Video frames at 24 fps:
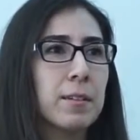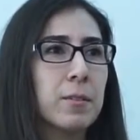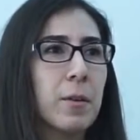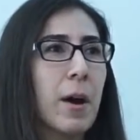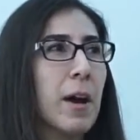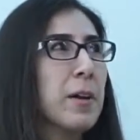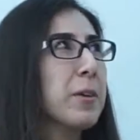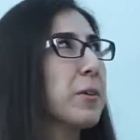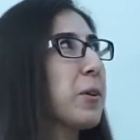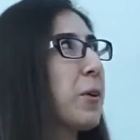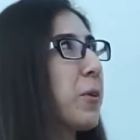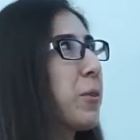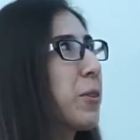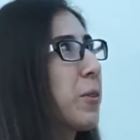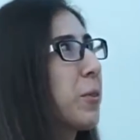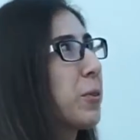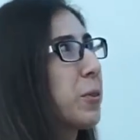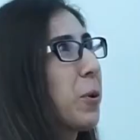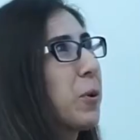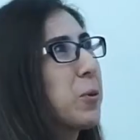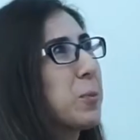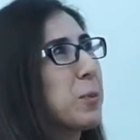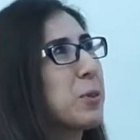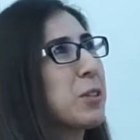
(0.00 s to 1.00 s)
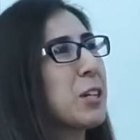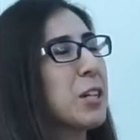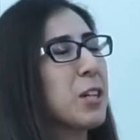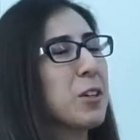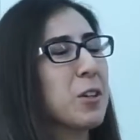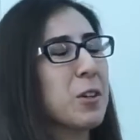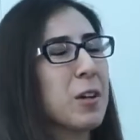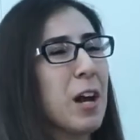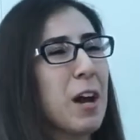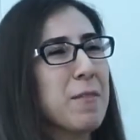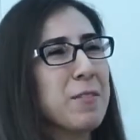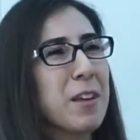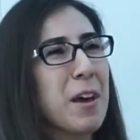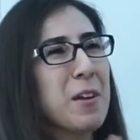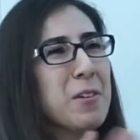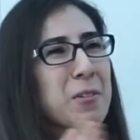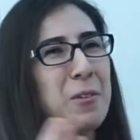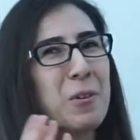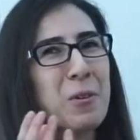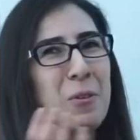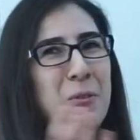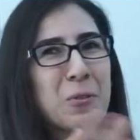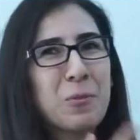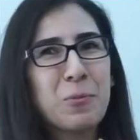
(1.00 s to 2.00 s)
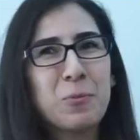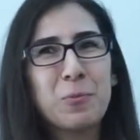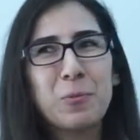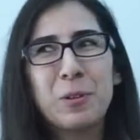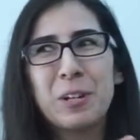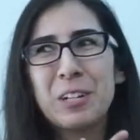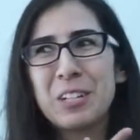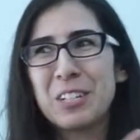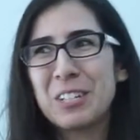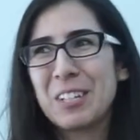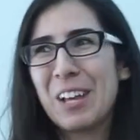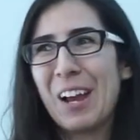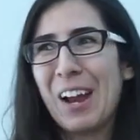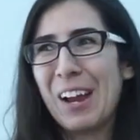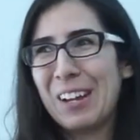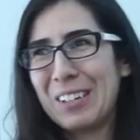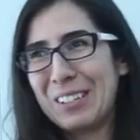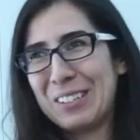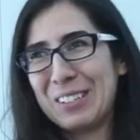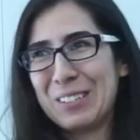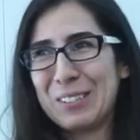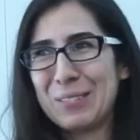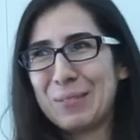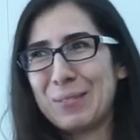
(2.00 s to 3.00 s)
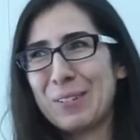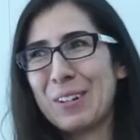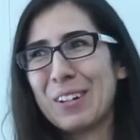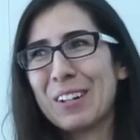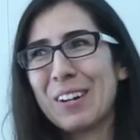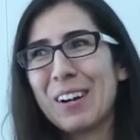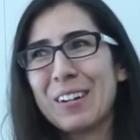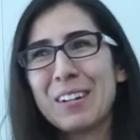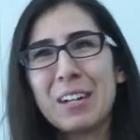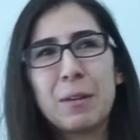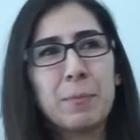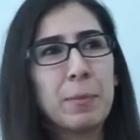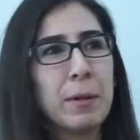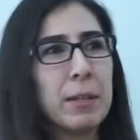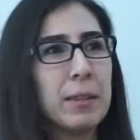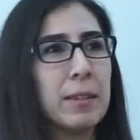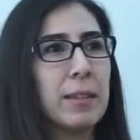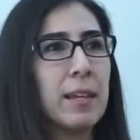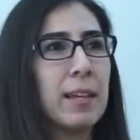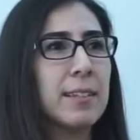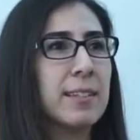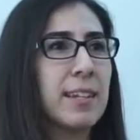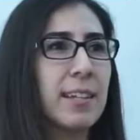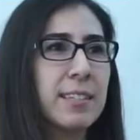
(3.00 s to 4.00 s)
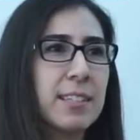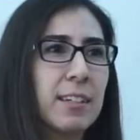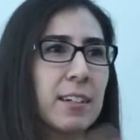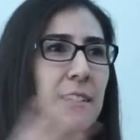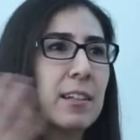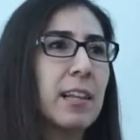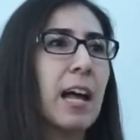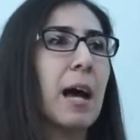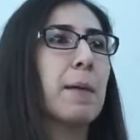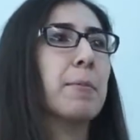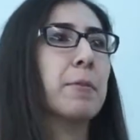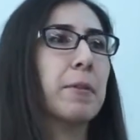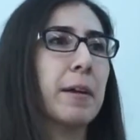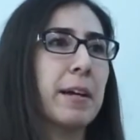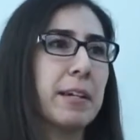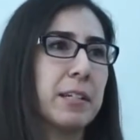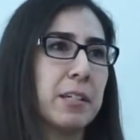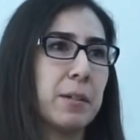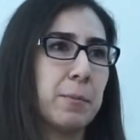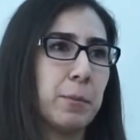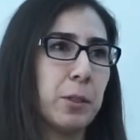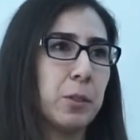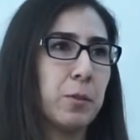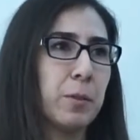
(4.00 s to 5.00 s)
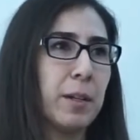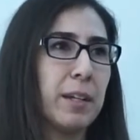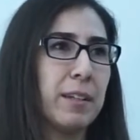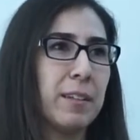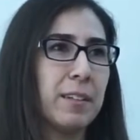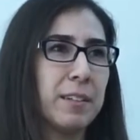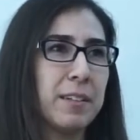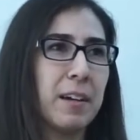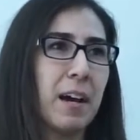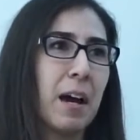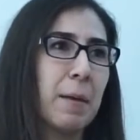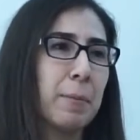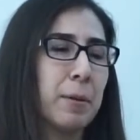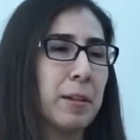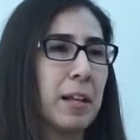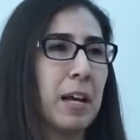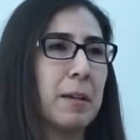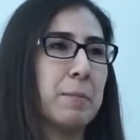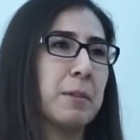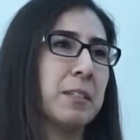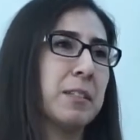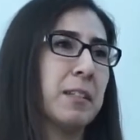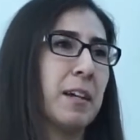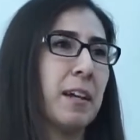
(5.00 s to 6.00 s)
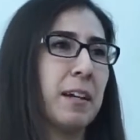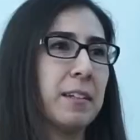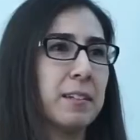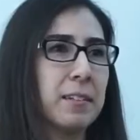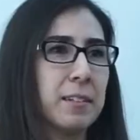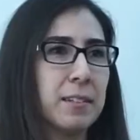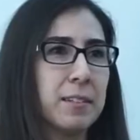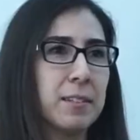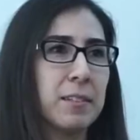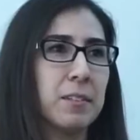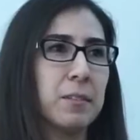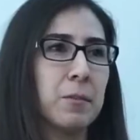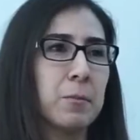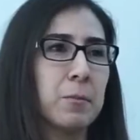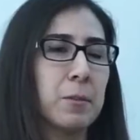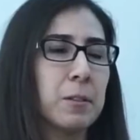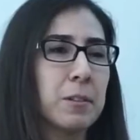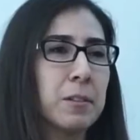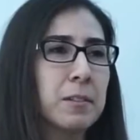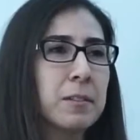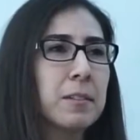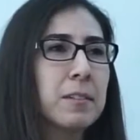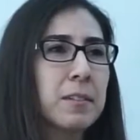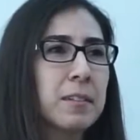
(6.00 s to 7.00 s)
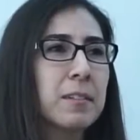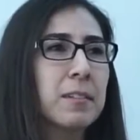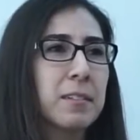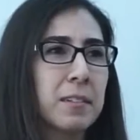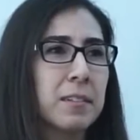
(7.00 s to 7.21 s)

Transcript: So I don't know those particular graphs. I don't know which scientists work on it, but it's a collaboration between the top climate scientists in the world.